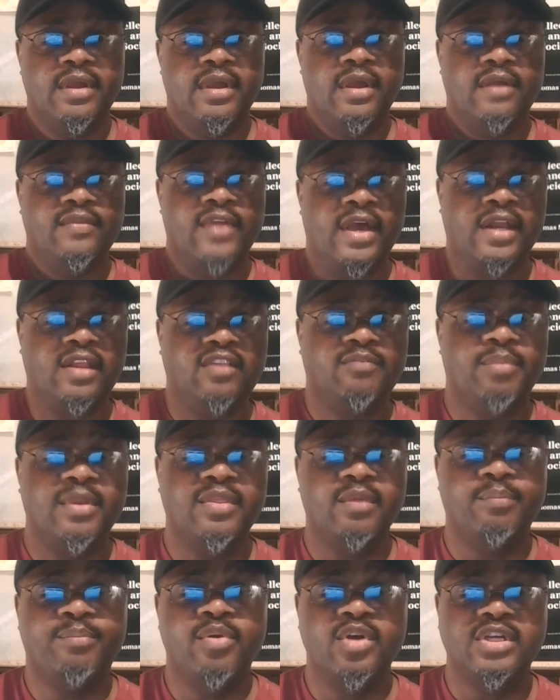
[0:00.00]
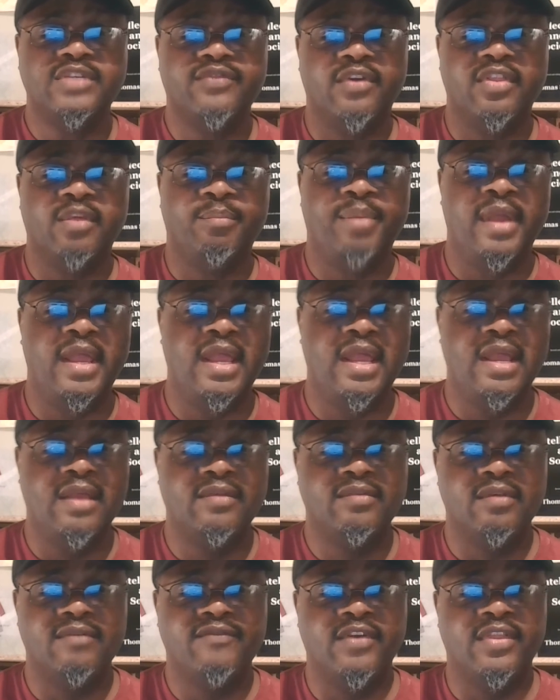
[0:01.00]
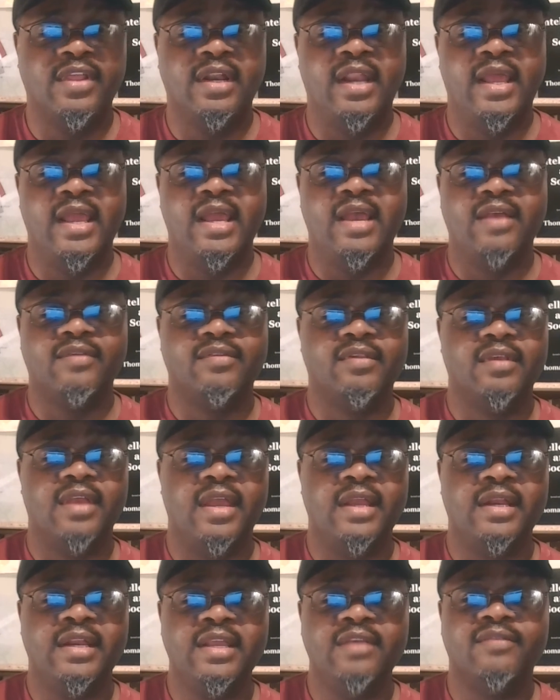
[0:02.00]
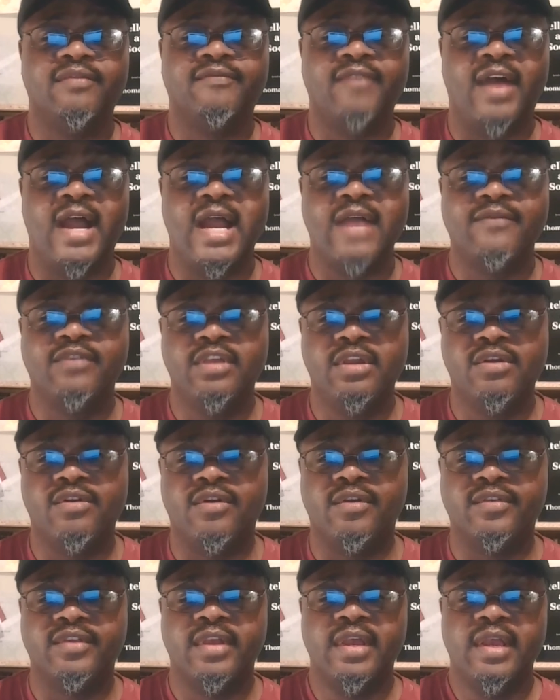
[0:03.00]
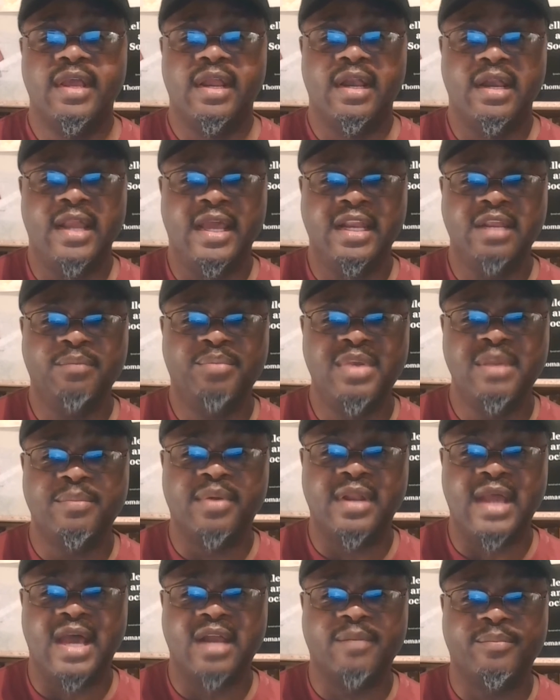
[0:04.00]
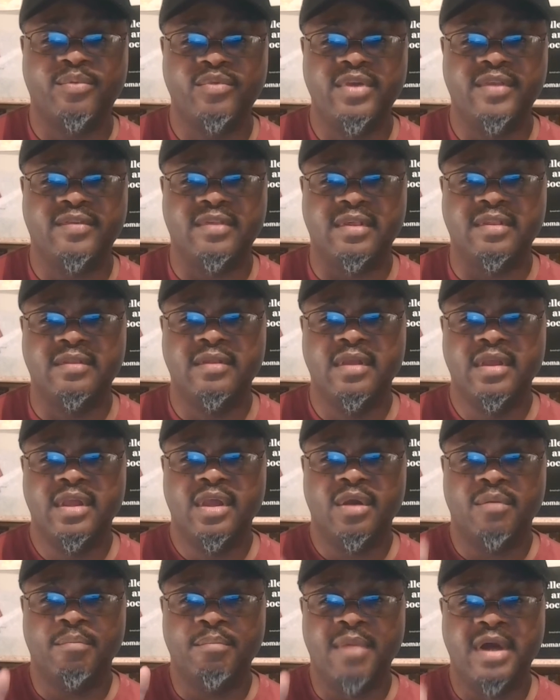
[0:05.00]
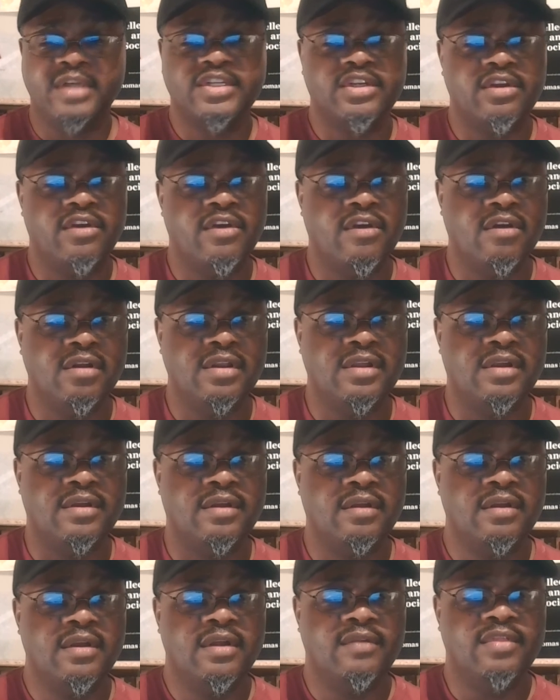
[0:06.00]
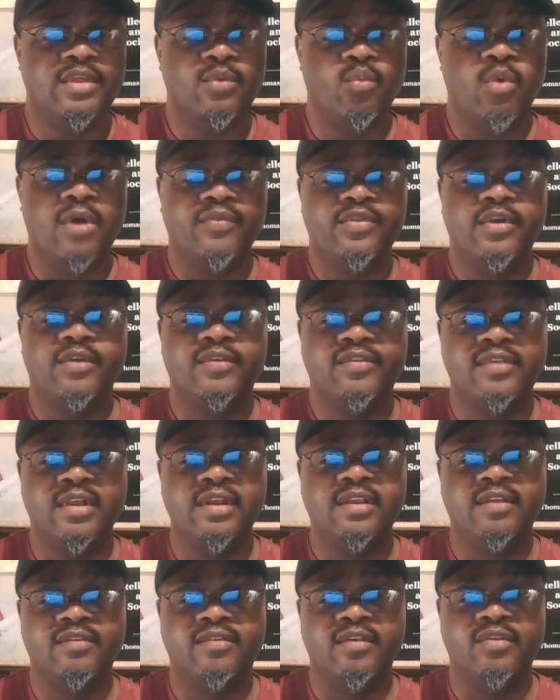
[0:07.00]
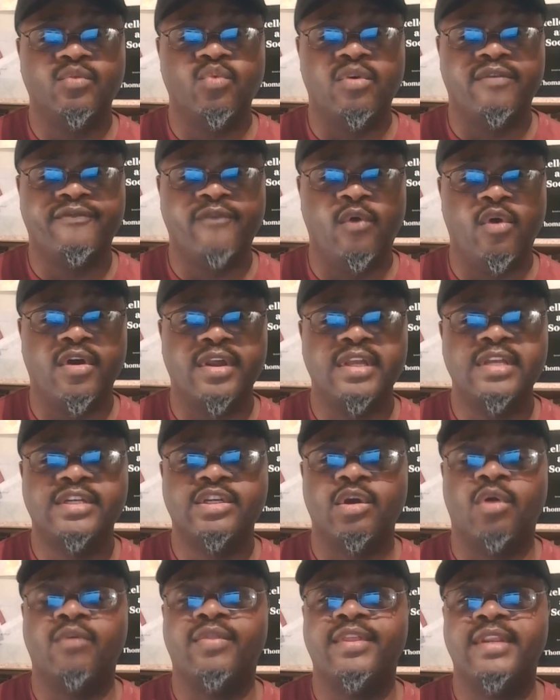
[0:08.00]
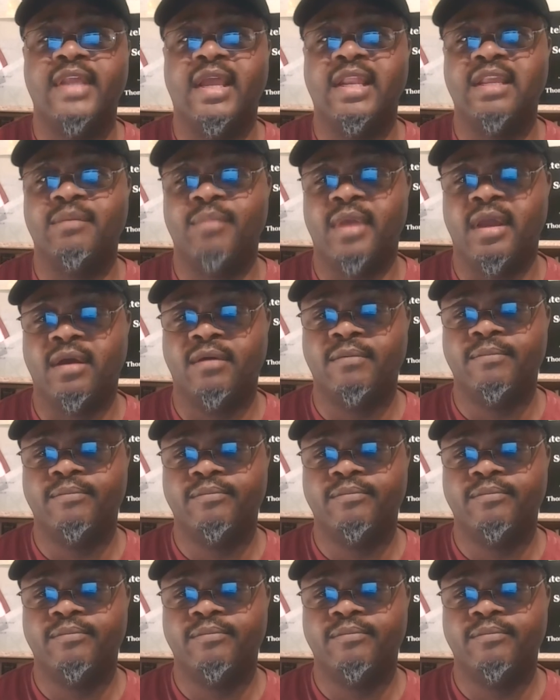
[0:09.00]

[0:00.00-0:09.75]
That has been the push for the past for the last at least 5 years, letting people out of prison much earlier than what their sentences were for, he told the Daily Mail.